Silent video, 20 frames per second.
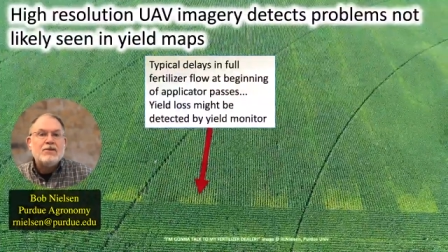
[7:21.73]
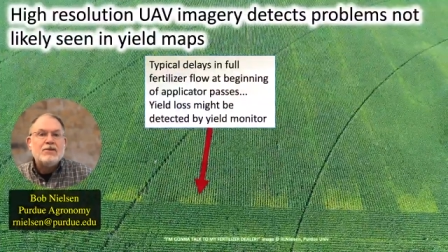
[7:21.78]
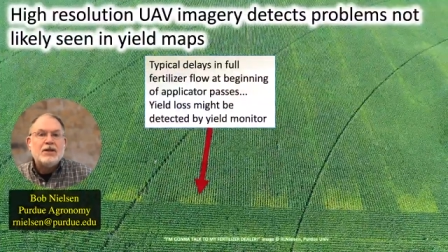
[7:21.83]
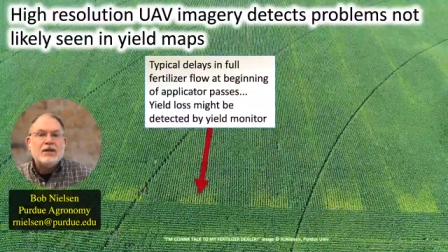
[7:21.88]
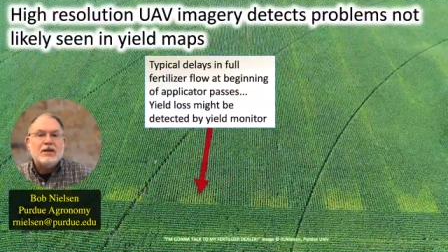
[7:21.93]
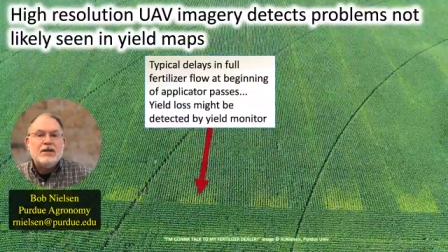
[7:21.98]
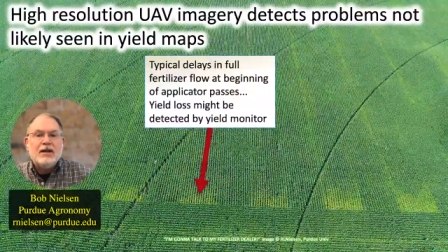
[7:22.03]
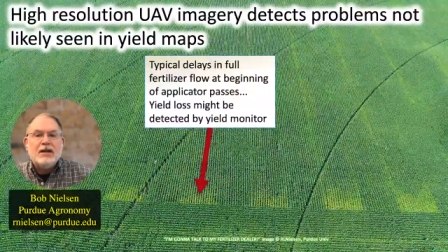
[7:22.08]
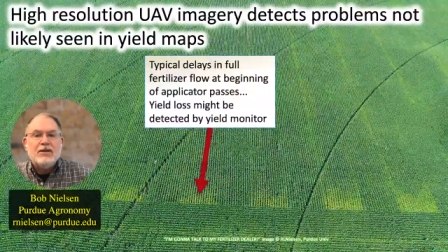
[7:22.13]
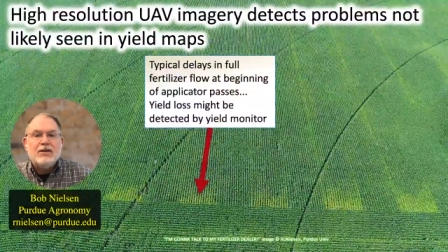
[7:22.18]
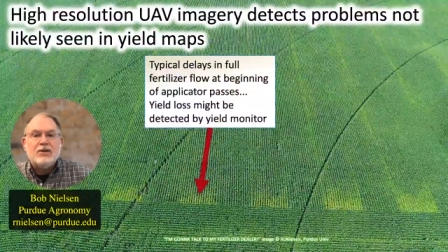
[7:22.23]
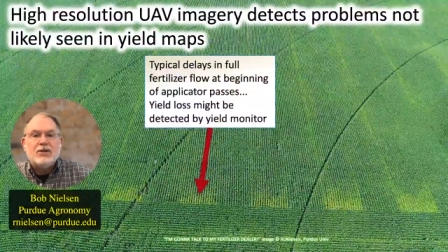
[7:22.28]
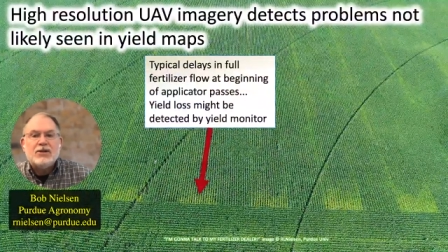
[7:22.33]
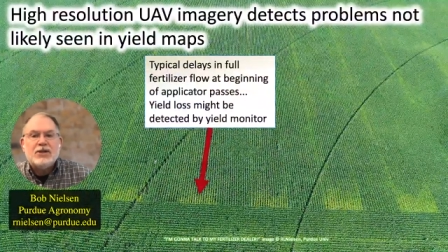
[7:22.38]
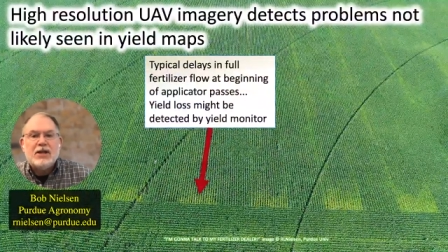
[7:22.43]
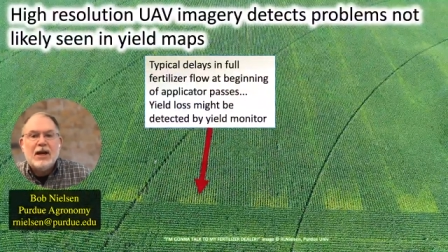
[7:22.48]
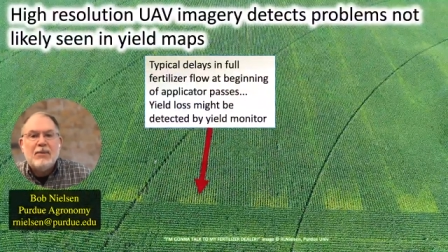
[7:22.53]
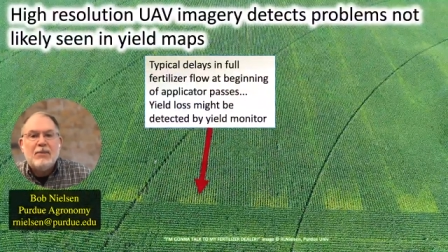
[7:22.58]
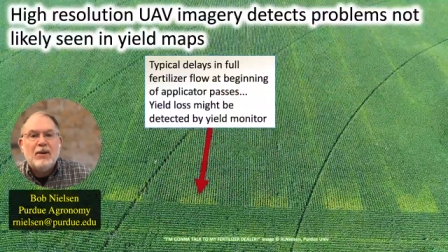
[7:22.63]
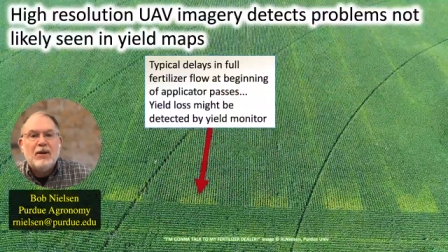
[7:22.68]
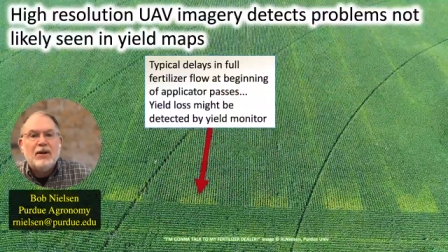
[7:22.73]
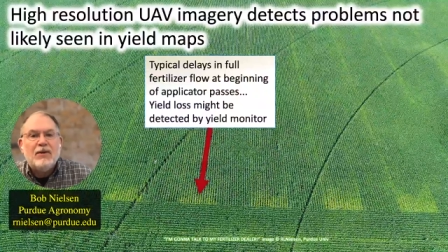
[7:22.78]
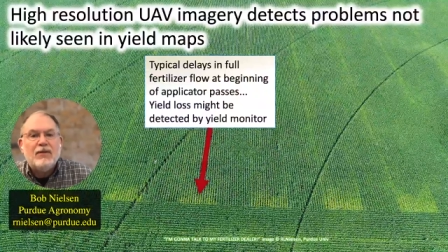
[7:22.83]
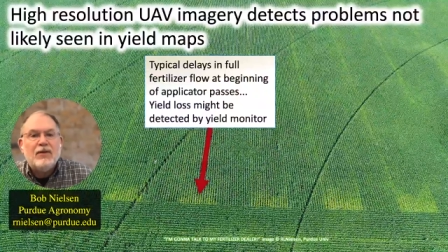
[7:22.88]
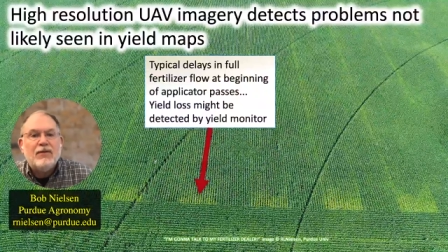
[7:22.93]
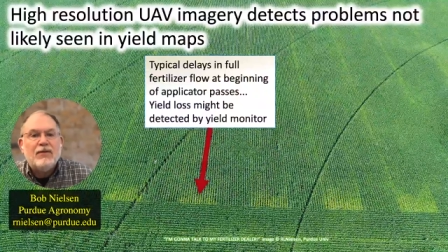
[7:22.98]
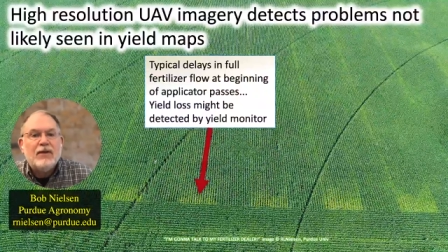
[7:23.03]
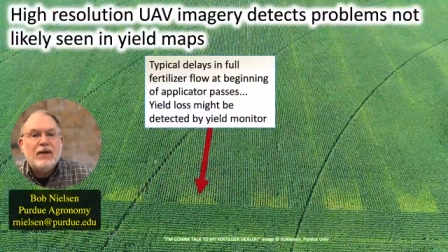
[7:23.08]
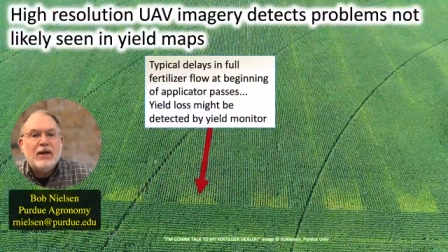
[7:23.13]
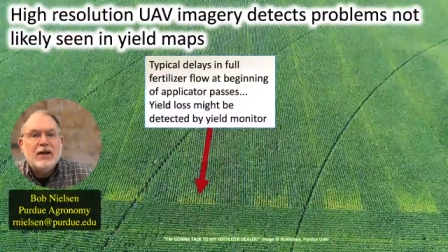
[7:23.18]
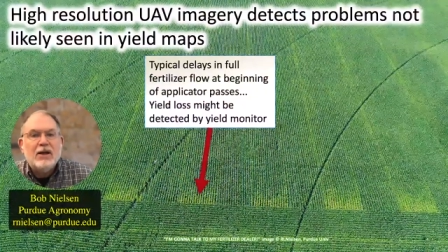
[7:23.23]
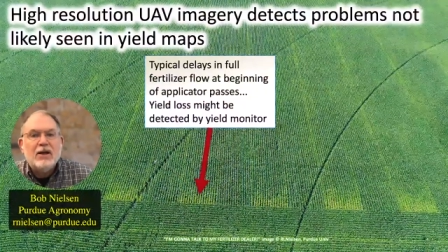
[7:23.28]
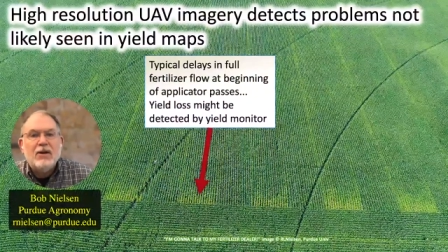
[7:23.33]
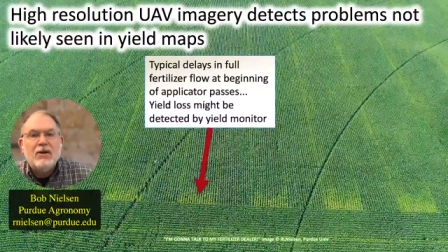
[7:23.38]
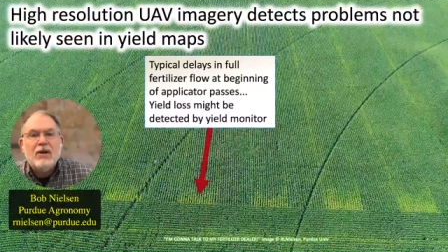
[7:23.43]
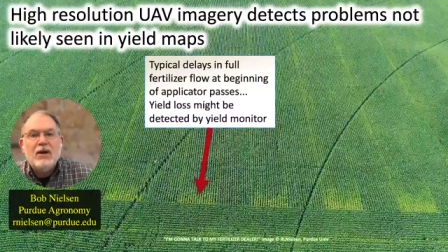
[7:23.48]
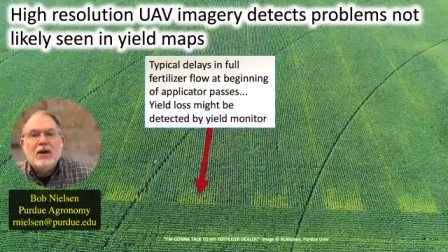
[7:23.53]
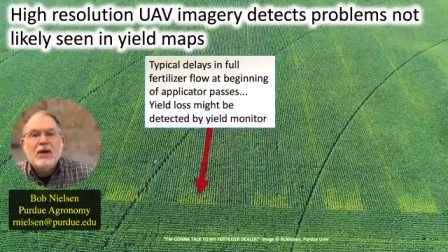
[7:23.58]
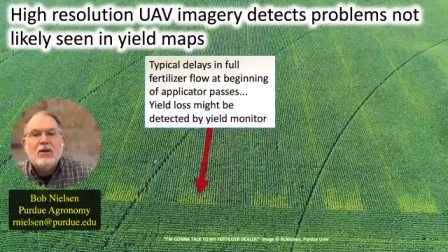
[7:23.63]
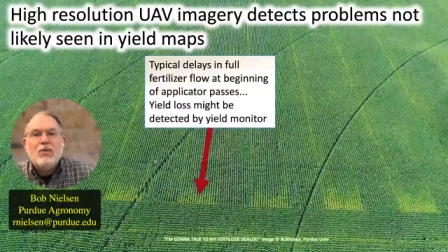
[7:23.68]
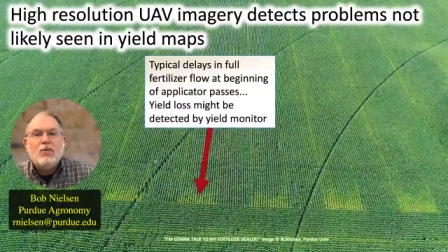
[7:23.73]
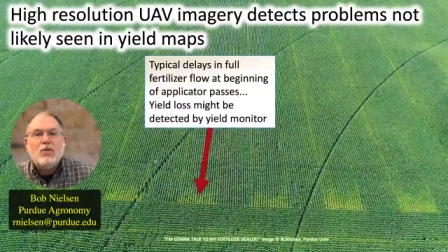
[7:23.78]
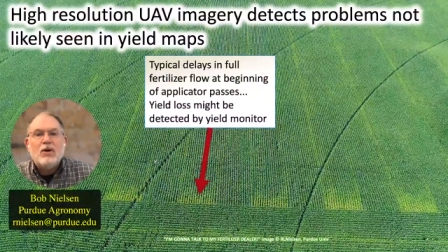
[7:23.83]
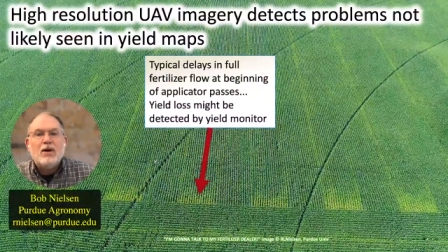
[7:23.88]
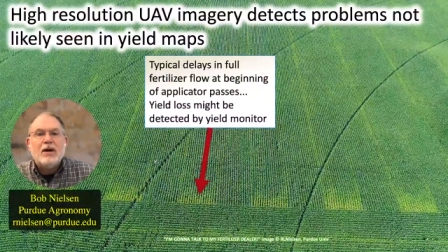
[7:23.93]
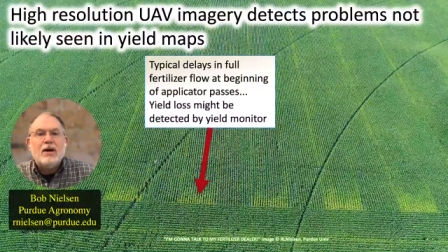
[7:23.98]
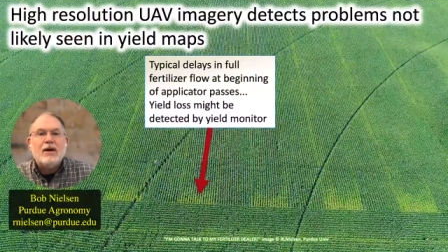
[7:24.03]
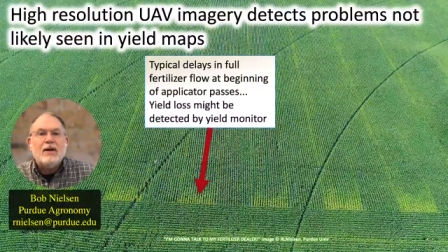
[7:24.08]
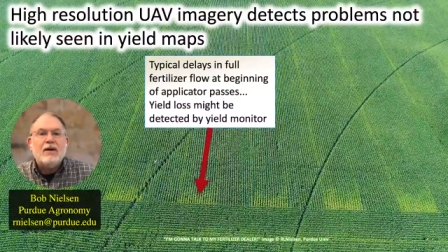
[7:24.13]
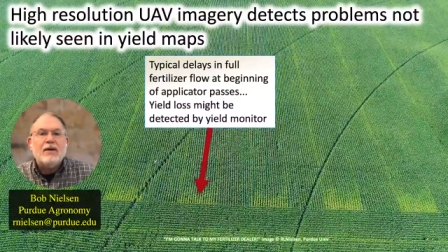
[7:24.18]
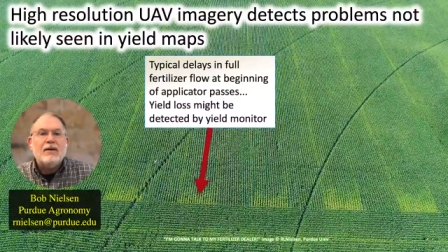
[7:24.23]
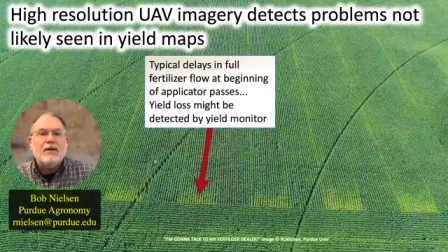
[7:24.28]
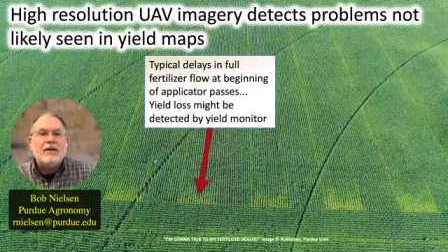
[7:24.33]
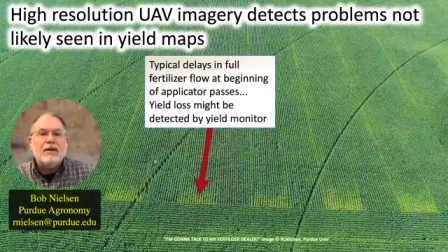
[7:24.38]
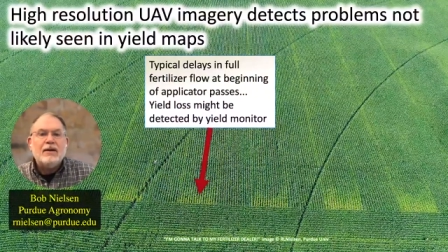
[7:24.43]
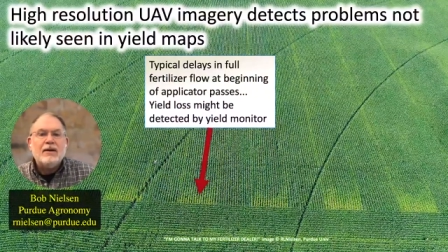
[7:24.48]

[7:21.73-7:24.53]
another example of a field where